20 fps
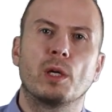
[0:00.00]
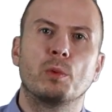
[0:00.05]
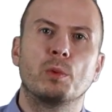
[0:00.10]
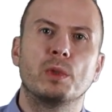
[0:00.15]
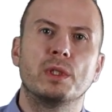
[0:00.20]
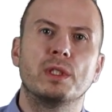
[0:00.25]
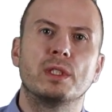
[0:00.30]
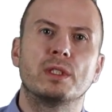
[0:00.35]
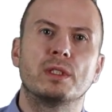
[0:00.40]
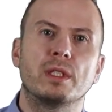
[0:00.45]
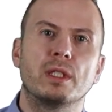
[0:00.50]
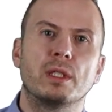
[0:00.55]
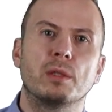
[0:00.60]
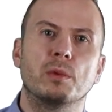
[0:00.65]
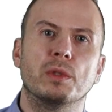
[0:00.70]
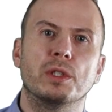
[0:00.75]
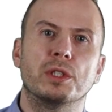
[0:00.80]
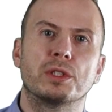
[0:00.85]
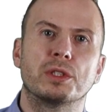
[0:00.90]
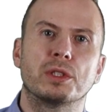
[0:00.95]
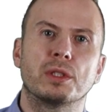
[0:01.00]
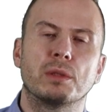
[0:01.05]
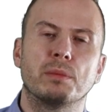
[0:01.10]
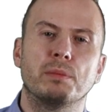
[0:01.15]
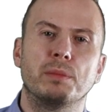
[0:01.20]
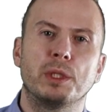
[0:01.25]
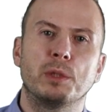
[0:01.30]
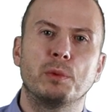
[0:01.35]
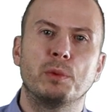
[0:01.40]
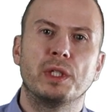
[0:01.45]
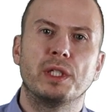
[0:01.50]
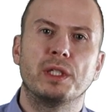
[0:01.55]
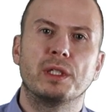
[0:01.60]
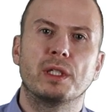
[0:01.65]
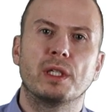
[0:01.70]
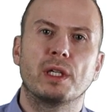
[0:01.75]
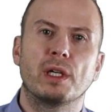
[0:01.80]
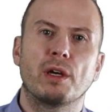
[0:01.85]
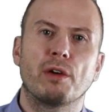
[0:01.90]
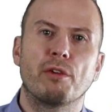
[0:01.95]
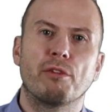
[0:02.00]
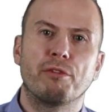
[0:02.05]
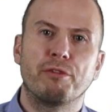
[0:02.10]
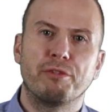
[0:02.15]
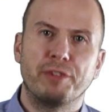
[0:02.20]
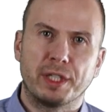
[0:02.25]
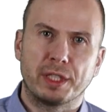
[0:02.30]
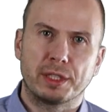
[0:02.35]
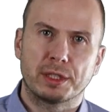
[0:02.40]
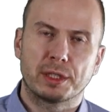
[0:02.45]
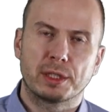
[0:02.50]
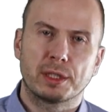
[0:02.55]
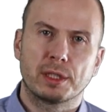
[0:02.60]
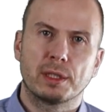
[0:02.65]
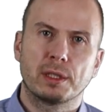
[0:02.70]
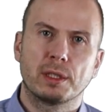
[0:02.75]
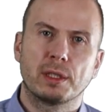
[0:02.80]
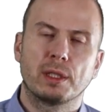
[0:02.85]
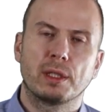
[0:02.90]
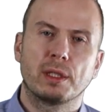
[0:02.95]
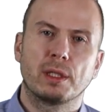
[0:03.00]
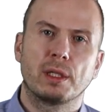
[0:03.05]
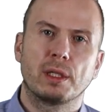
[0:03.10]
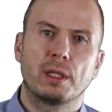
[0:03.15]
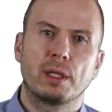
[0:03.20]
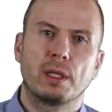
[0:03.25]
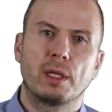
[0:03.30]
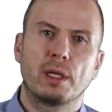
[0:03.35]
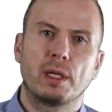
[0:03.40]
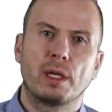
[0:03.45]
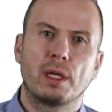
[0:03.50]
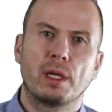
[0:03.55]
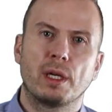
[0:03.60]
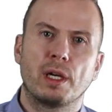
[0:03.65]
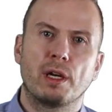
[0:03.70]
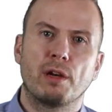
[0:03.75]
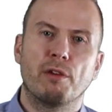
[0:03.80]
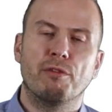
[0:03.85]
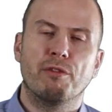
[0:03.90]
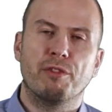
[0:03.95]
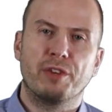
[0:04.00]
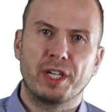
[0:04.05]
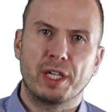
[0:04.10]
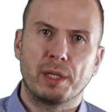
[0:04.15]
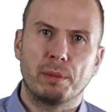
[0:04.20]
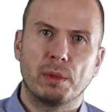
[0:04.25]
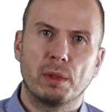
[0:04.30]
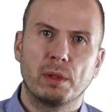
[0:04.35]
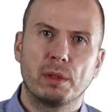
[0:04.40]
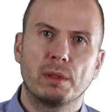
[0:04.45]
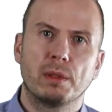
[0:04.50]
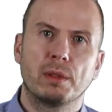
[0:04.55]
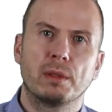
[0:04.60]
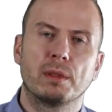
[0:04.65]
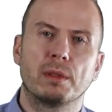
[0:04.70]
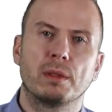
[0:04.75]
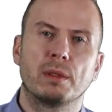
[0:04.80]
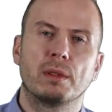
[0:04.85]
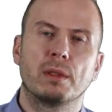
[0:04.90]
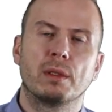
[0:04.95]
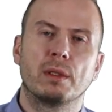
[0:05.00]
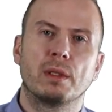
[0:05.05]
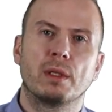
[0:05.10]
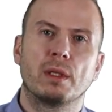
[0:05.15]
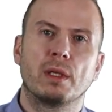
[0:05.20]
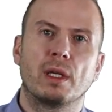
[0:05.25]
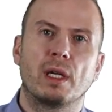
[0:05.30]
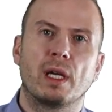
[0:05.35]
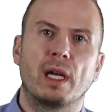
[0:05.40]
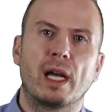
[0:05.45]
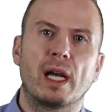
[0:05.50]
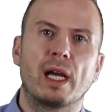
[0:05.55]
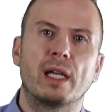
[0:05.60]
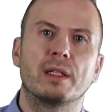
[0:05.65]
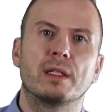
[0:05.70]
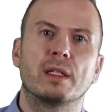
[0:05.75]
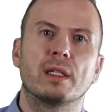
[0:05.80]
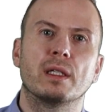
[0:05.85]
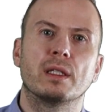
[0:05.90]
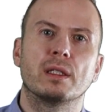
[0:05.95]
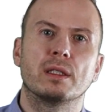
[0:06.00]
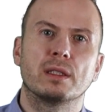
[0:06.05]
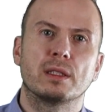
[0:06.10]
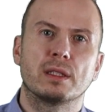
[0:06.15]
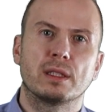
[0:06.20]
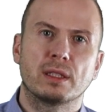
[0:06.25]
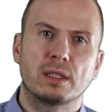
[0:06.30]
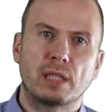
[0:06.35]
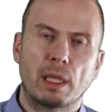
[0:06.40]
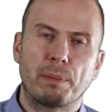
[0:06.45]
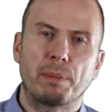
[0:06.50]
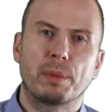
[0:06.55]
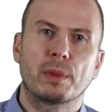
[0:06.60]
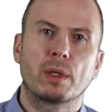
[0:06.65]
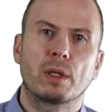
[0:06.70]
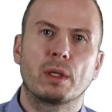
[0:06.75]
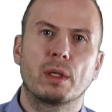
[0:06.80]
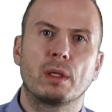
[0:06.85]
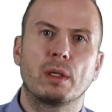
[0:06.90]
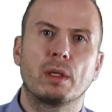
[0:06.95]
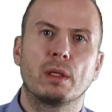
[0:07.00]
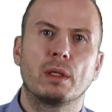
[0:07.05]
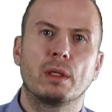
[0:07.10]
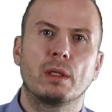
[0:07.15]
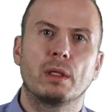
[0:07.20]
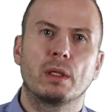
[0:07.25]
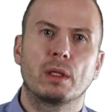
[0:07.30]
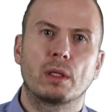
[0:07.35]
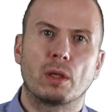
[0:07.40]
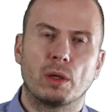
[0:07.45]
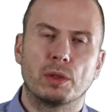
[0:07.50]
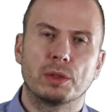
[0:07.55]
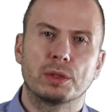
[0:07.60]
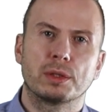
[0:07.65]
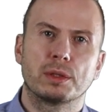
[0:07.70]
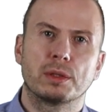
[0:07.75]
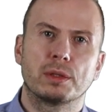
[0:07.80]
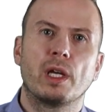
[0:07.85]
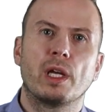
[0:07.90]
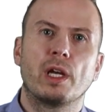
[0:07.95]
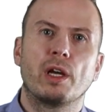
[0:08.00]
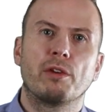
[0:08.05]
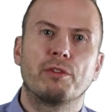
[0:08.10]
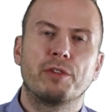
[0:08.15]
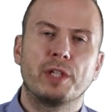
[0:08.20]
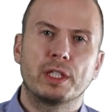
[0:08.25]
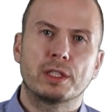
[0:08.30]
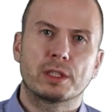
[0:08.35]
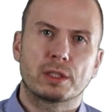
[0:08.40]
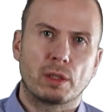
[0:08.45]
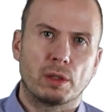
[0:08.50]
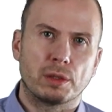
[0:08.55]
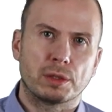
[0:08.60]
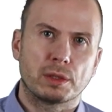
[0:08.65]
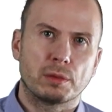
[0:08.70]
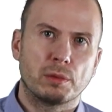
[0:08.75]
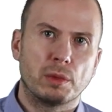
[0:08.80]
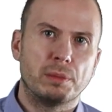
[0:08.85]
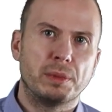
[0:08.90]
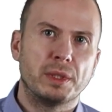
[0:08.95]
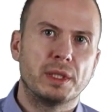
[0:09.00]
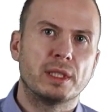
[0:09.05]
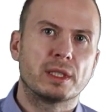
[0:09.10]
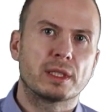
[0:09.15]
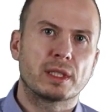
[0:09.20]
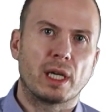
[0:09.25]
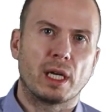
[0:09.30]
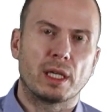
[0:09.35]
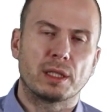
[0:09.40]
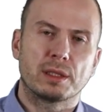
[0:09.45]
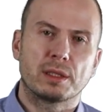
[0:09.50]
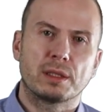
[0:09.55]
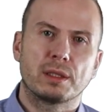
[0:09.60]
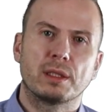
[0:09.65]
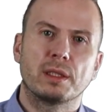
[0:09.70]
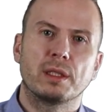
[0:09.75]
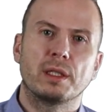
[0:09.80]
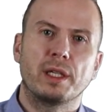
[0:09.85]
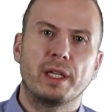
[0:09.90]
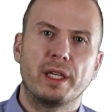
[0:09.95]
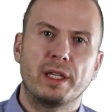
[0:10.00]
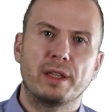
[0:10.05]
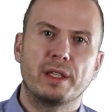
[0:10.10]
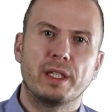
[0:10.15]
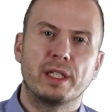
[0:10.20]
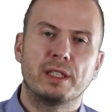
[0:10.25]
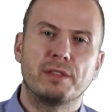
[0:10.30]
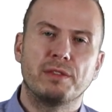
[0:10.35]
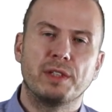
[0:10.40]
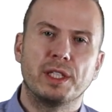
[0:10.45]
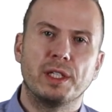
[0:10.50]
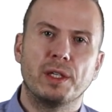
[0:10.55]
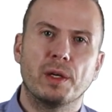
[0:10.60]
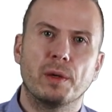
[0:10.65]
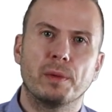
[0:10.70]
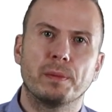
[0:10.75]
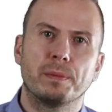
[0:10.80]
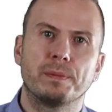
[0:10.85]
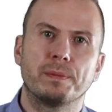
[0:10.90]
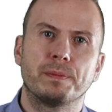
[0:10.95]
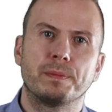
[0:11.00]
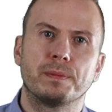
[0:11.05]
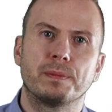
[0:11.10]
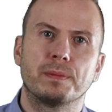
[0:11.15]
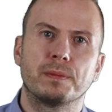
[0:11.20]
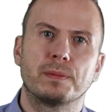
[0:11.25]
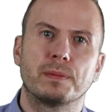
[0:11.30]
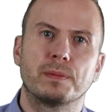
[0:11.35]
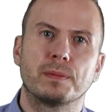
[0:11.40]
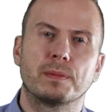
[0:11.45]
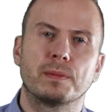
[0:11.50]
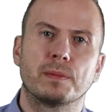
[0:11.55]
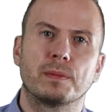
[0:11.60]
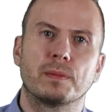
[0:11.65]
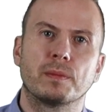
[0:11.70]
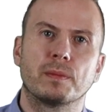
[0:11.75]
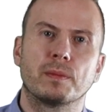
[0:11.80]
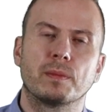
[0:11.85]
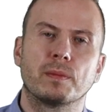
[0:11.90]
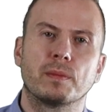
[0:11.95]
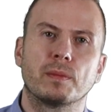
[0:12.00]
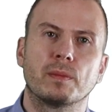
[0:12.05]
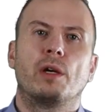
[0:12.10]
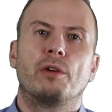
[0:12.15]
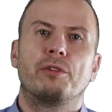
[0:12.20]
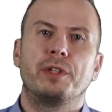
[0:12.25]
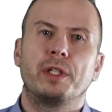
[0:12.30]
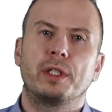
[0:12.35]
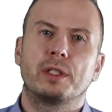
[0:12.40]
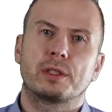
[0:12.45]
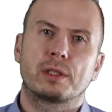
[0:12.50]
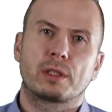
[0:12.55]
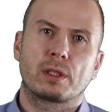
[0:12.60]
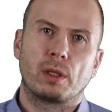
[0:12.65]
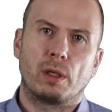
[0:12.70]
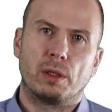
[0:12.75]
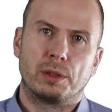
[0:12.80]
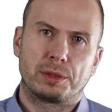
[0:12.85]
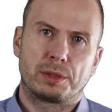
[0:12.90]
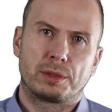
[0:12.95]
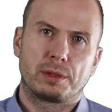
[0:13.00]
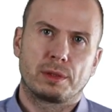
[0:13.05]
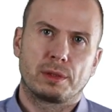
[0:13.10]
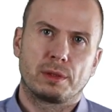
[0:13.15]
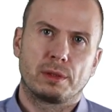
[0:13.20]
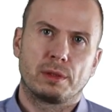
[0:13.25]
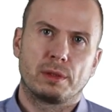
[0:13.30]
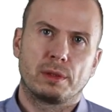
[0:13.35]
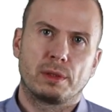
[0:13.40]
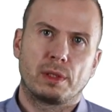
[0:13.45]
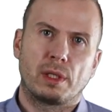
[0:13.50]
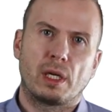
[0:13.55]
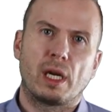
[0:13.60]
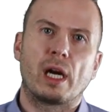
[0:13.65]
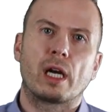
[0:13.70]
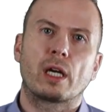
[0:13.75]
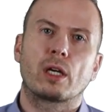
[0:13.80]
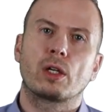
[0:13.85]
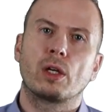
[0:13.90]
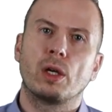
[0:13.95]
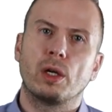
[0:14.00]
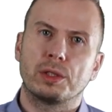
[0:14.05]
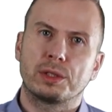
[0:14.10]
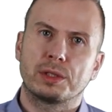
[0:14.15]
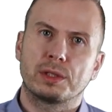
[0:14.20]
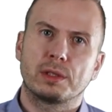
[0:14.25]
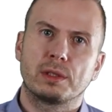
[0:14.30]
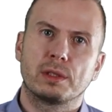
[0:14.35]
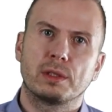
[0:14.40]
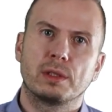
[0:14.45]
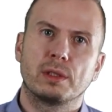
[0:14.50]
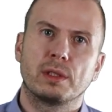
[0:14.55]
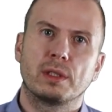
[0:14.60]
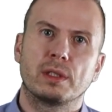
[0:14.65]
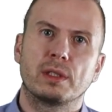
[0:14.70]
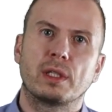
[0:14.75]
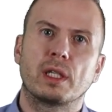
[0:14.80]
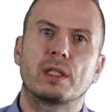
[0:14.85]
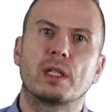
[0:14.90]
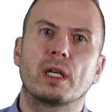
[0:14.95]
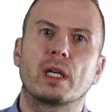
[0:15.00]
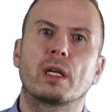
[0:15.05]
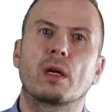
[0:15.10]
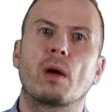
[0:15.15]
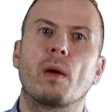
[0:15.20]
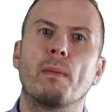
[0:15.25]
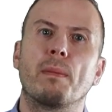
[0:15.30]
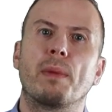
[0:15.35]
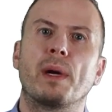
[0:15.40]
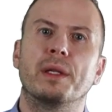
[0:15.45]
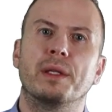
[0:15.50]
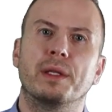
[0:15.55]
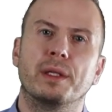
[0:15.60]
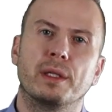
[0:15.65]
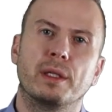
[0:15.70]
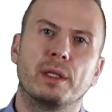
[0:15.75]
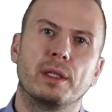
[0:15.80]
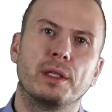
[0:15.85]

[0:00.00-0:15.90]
We distinguish between fixed, variable, and step costs. Fixed cost will be discussed in this video. Fixed costs are costs that a company